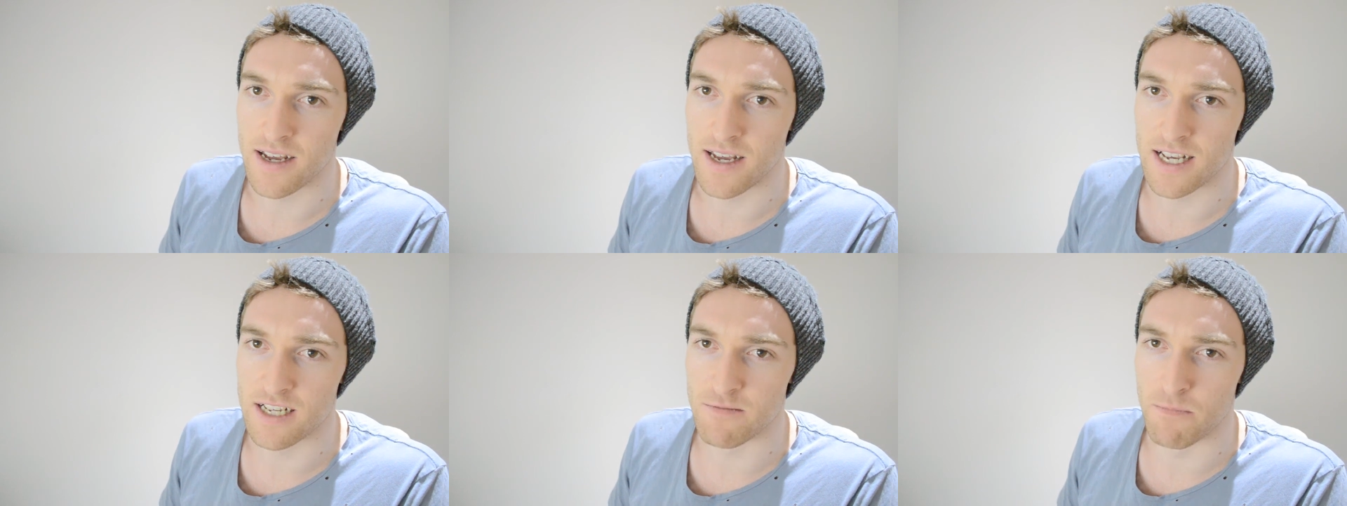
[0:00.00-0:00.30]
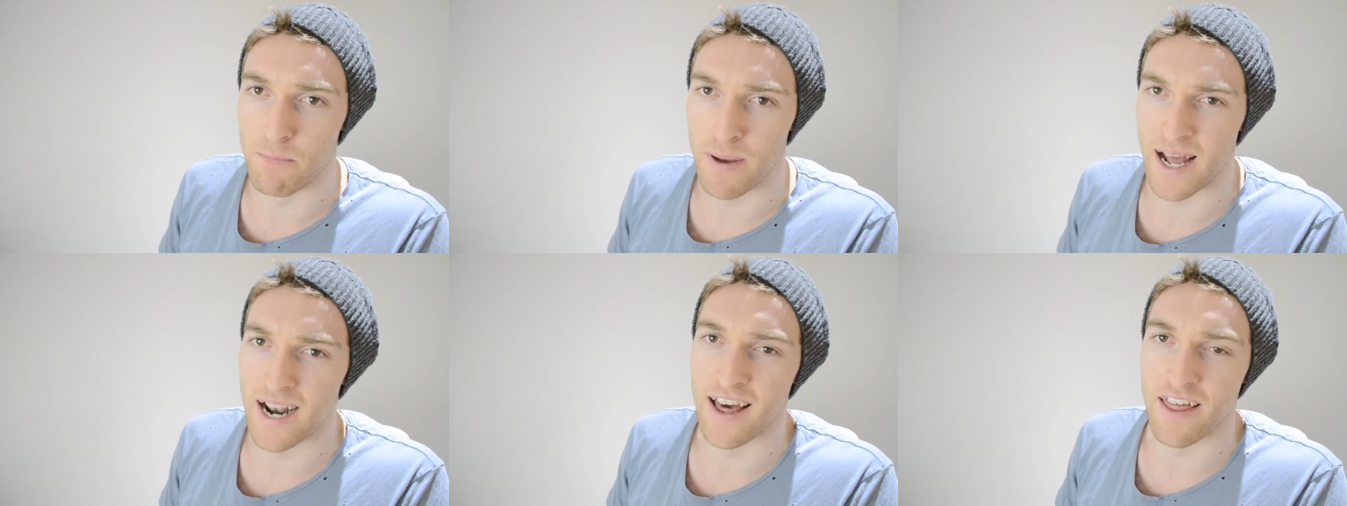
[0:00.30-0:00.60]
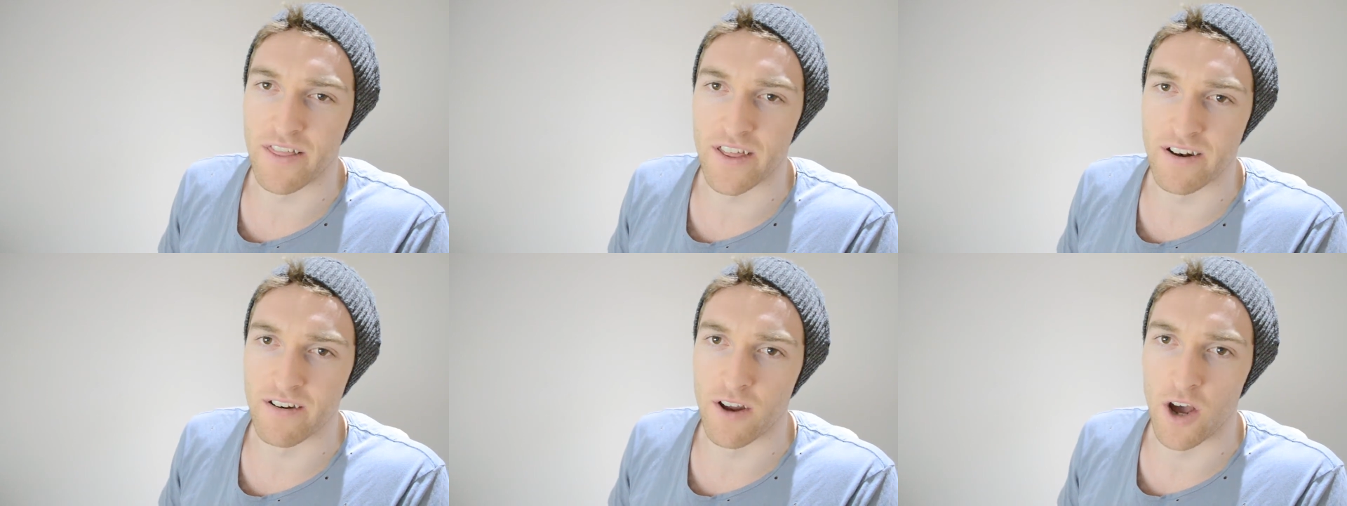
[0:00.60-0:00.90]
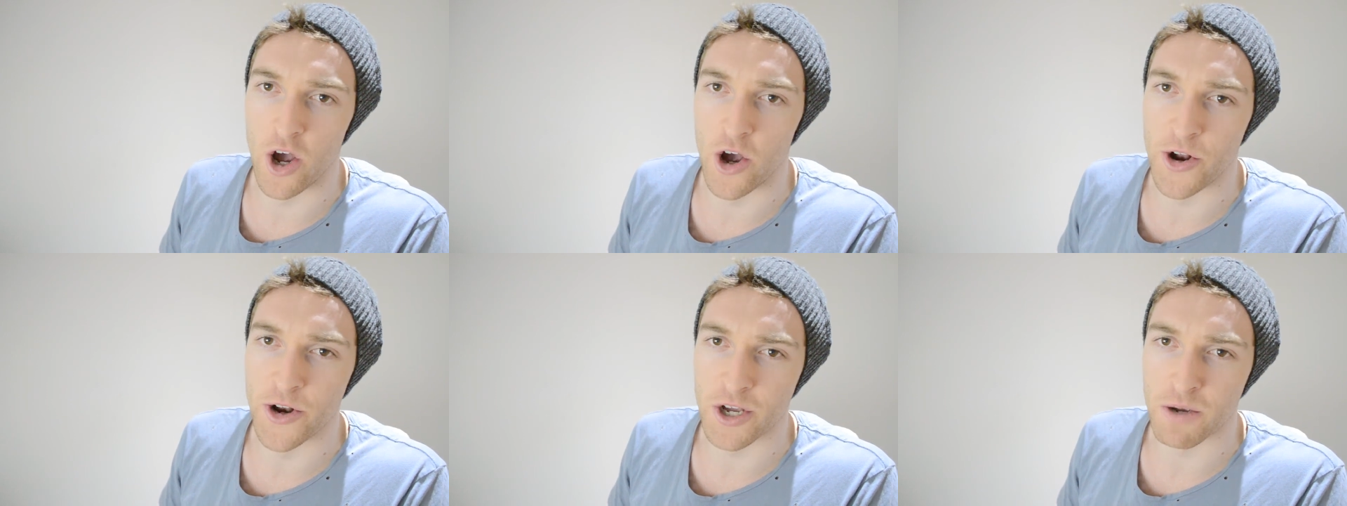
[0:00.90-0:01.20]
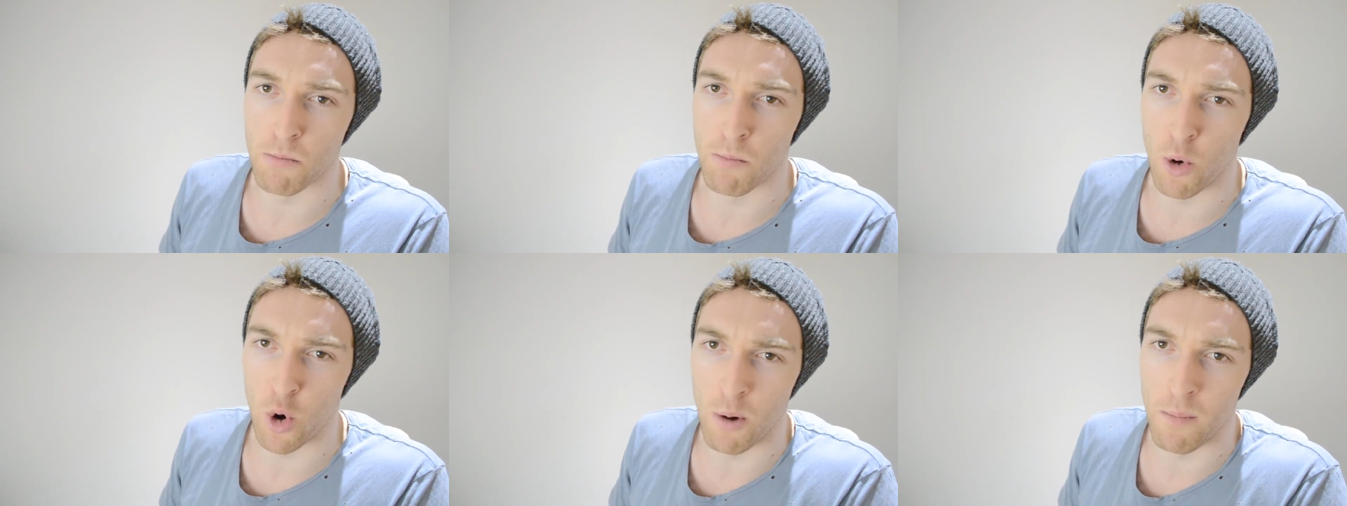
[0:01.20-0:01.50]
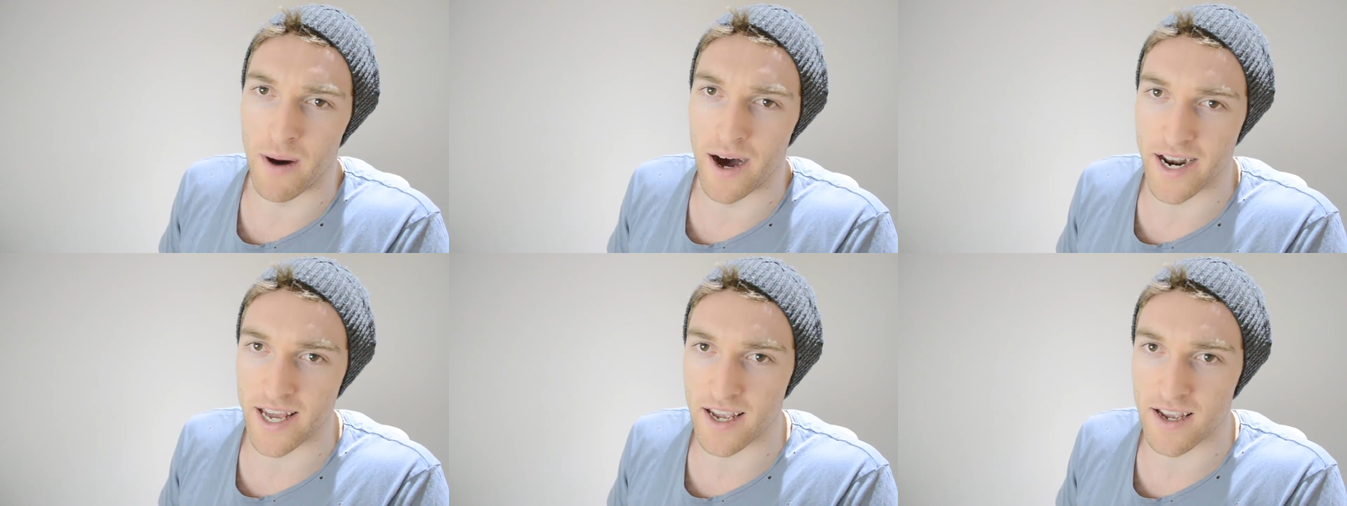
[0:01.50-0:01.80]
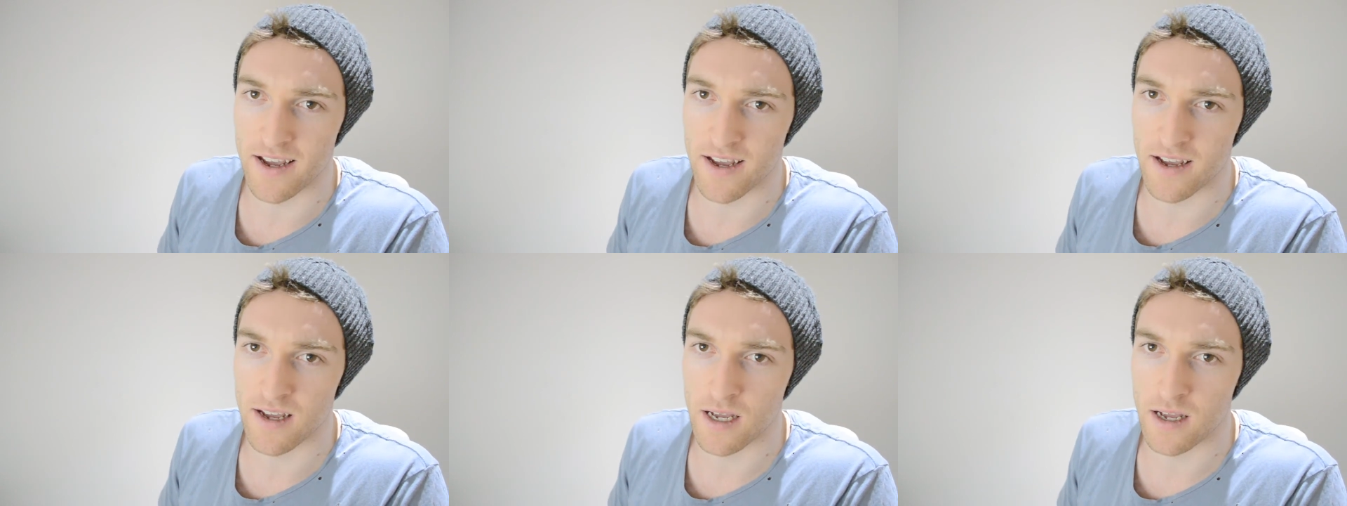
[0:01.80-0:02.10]
is better than earning more money
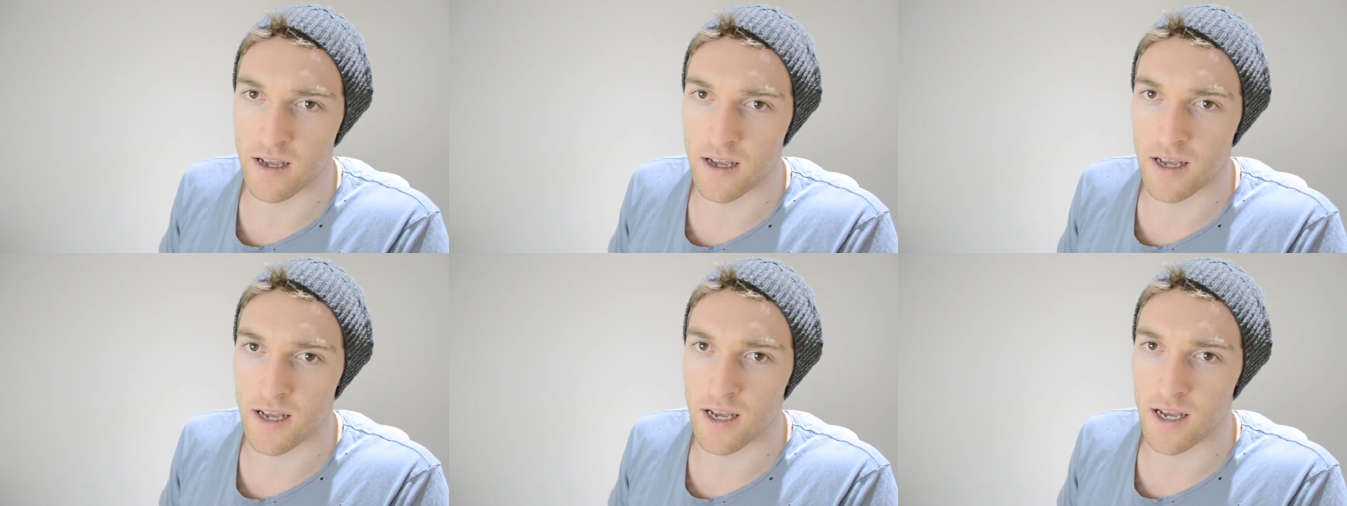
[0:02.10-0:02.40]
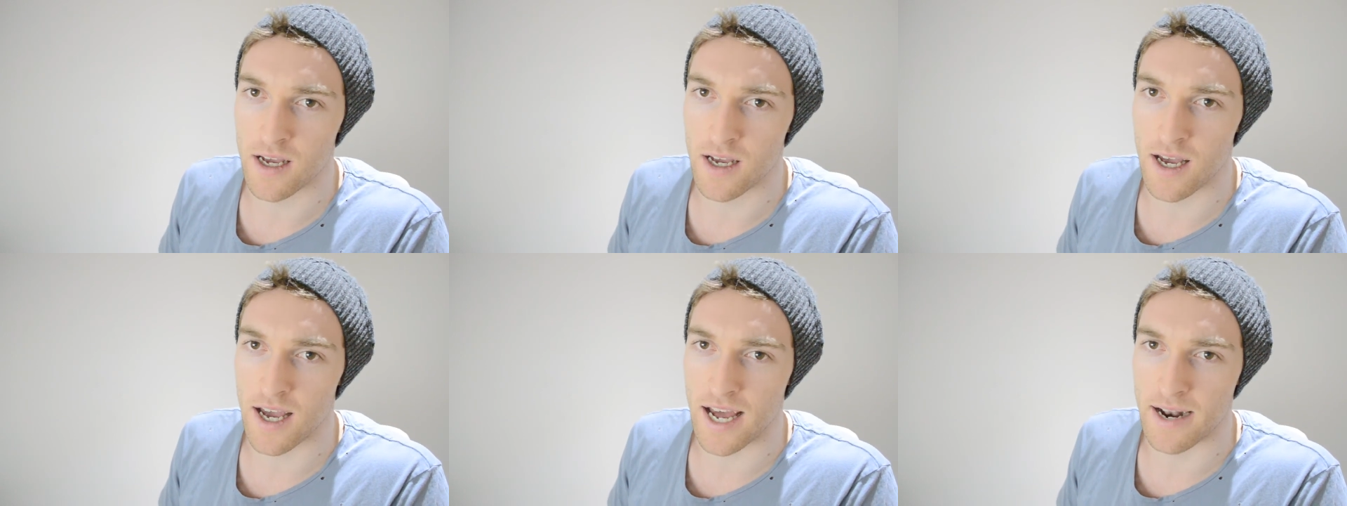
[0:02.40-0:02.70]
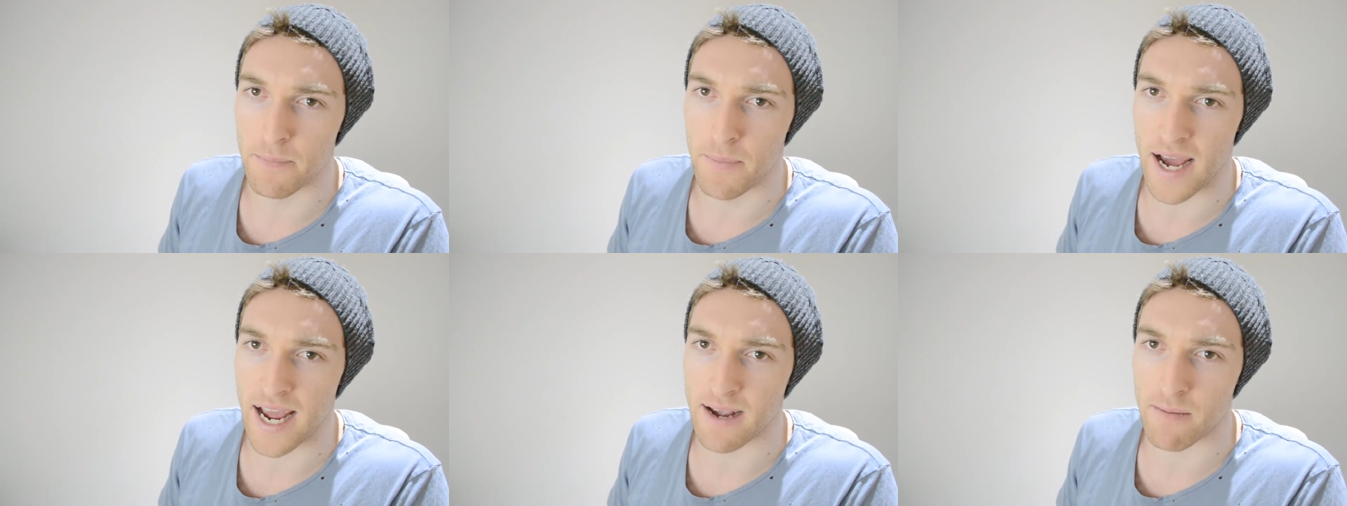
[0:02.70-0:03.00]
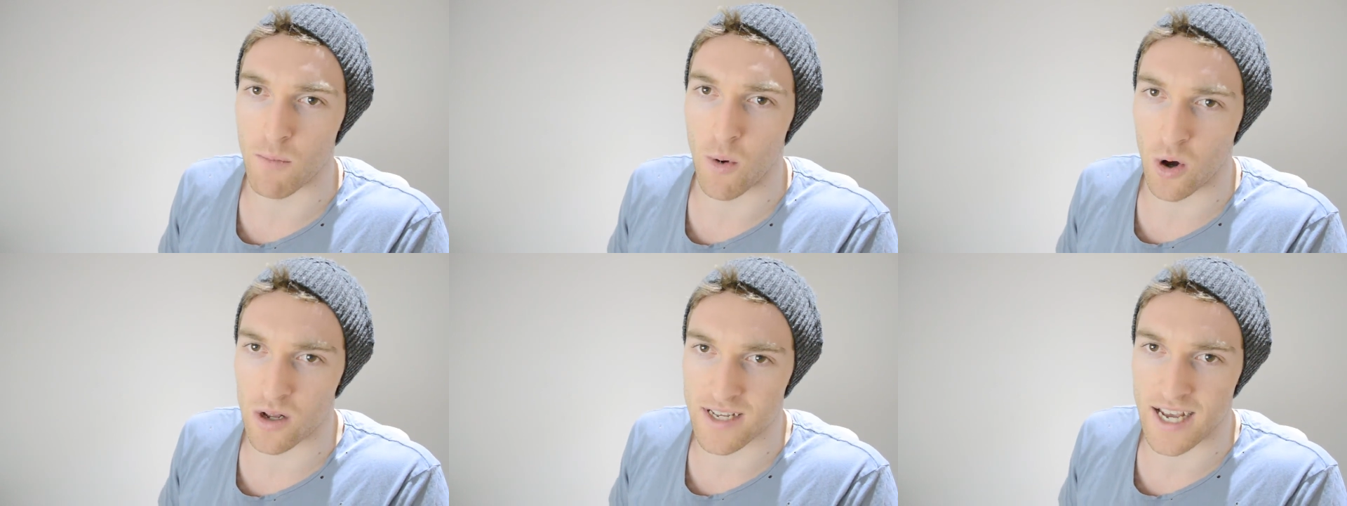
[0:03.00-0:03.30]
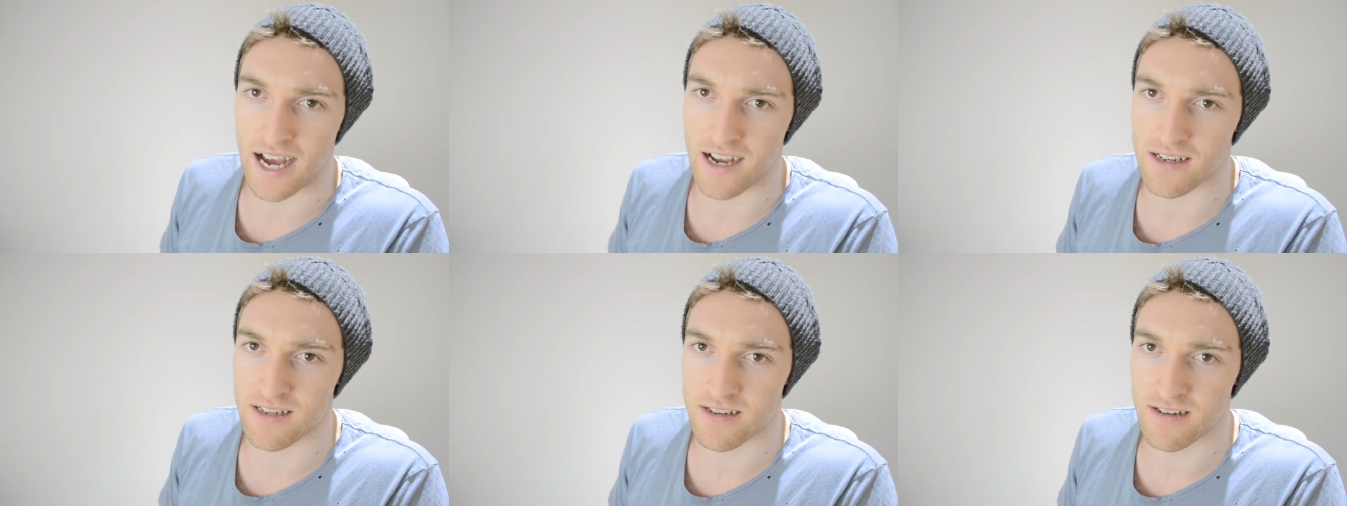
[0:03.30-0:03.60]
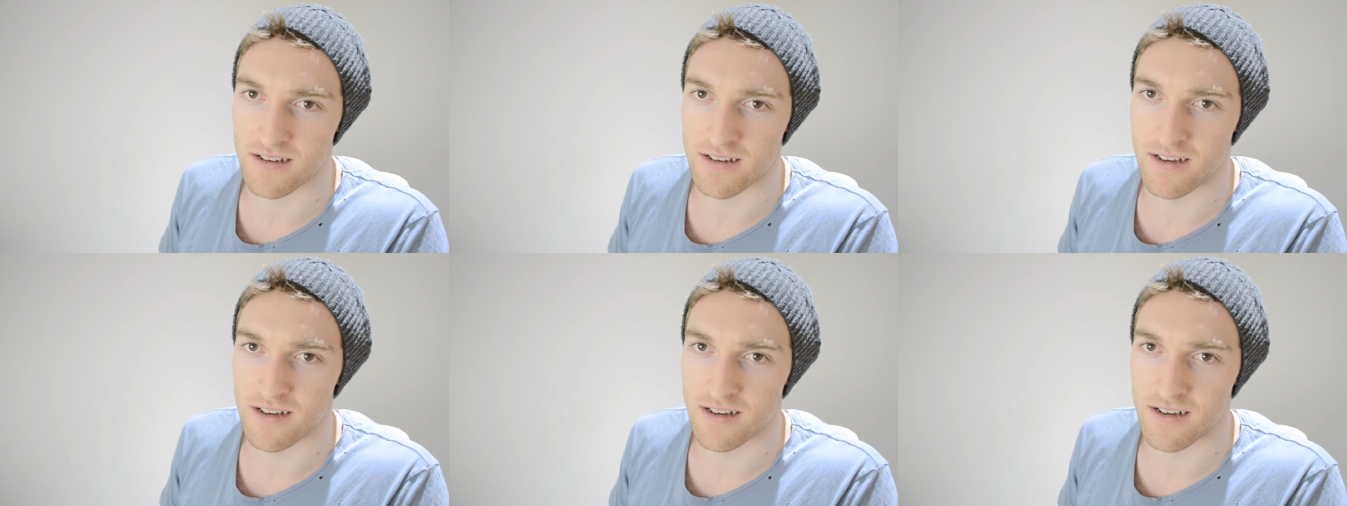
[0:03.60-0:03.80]
and paying more tax.